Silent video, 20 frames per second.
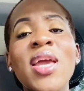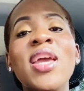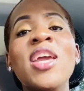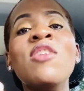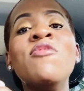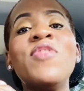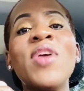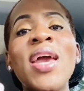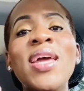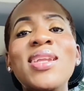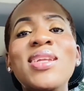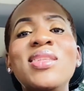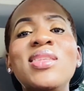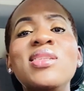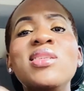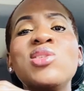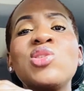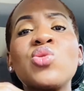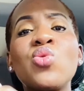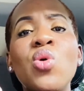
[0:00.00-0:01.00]
If anything
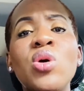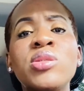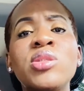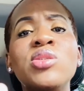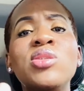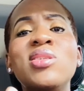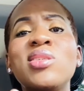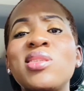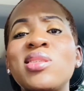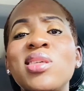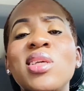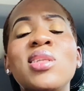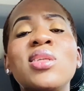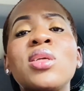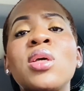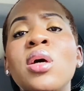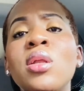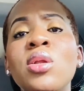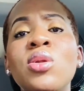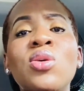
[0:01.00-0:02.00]
is causing you to sin,
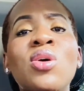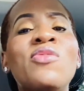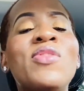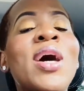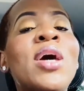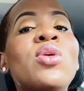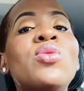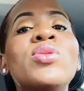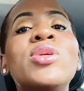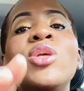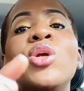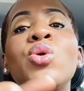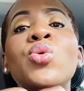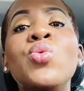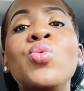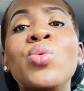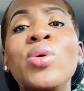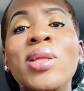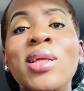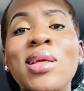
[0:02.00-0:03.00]
cut it off. I don't care
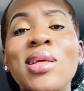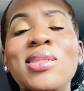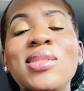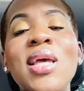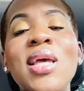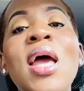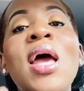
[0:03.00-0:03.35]
who it is.